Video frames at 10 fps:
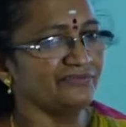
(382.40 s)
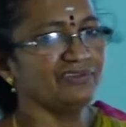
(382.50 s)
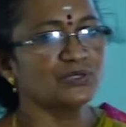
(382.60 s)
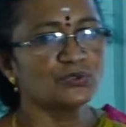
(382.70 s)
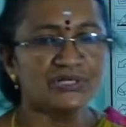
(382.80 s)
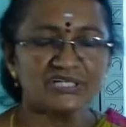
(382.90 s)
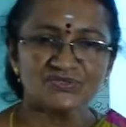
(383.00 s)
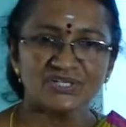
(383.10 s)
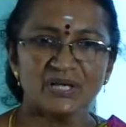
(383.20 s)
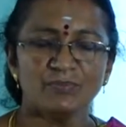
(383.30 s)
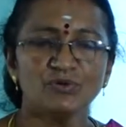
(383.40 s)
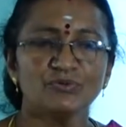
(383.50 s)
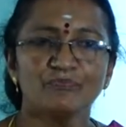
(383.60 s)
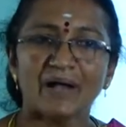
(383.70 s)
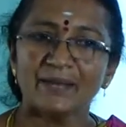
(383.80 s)
we are going to see
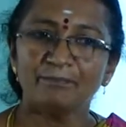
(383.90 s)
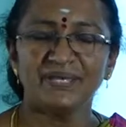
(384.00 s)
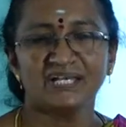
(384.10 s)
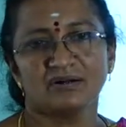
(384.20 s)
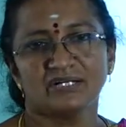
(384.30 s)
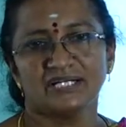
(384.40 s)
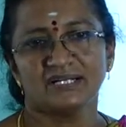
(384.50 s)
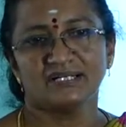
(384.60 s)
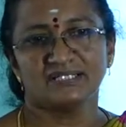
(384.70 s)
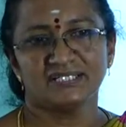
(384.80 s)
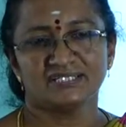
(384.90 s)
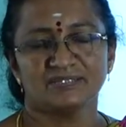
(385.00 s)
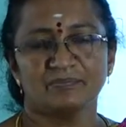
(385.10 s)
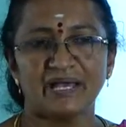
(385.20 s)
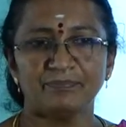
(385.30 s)
about mapping cardinalities.
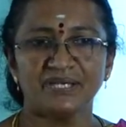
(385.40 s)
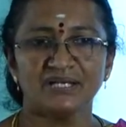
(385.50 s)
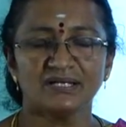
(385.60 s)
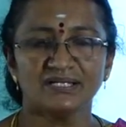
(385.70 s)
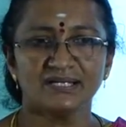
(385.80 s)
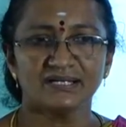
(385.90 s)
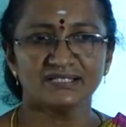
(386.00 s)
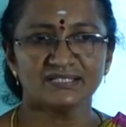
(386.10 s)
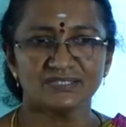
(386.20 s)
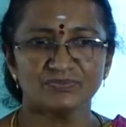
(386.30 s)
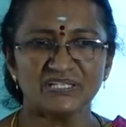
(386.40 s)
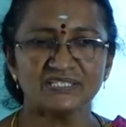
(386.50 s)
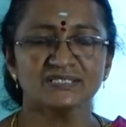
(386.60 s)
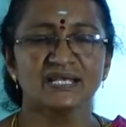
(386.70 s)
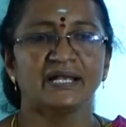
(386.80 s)
Mapping cardinalities
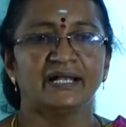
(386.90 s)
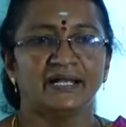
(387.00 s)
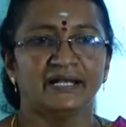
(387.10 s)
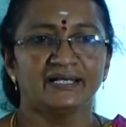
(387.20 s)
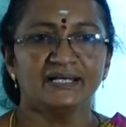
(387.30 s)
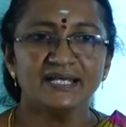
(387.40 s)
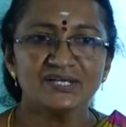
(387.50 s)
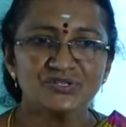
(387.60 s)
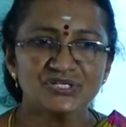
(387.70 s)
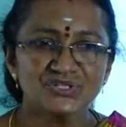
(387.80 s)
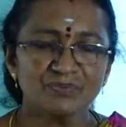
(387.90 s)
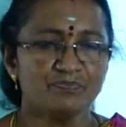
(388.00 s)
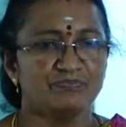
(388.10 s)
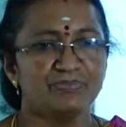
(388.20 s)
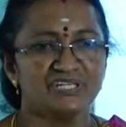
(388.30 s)
means a
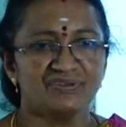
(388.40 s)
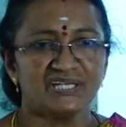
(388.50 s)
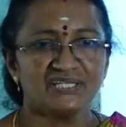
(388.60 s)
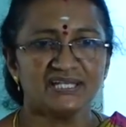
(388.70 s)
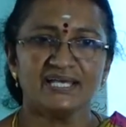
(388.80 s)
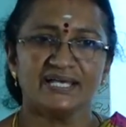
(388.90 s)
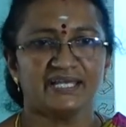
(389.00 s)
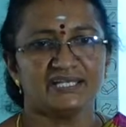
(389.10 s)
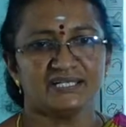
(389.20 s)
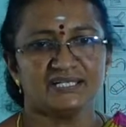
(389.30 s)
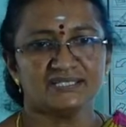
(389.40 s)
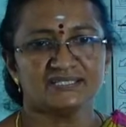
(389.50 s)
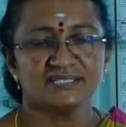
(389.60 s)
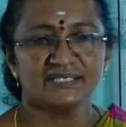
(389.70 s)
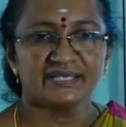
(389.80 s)
relationship between the entities.
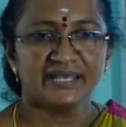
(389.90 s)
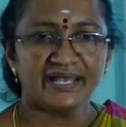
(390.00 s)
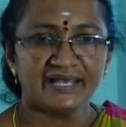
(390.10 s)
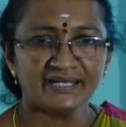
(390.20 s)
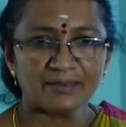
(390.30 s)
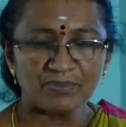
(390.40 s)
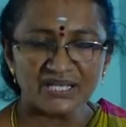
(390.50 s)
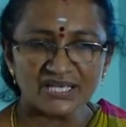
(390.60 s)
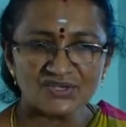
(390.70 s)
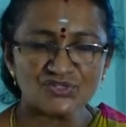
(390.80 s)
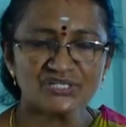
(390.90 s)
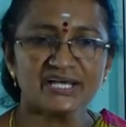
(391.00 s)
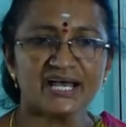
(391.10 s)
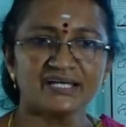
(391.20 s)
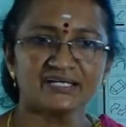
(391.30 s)
An application
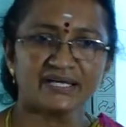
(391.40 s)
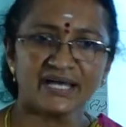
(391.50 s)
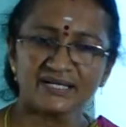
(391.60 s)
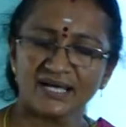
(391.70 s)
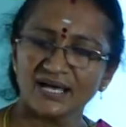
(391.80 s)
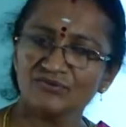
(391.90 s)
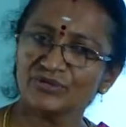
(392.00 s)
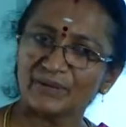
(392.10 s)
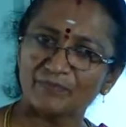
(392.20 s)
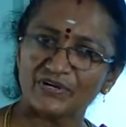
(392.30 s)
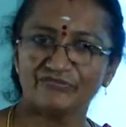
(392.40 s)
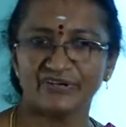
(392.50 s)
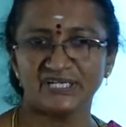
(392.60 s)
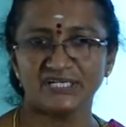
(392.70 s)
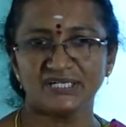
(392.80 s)
can have number of
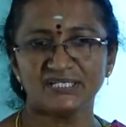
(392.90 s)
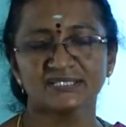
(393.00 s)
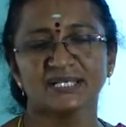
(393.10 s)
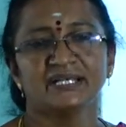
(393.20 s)
entities.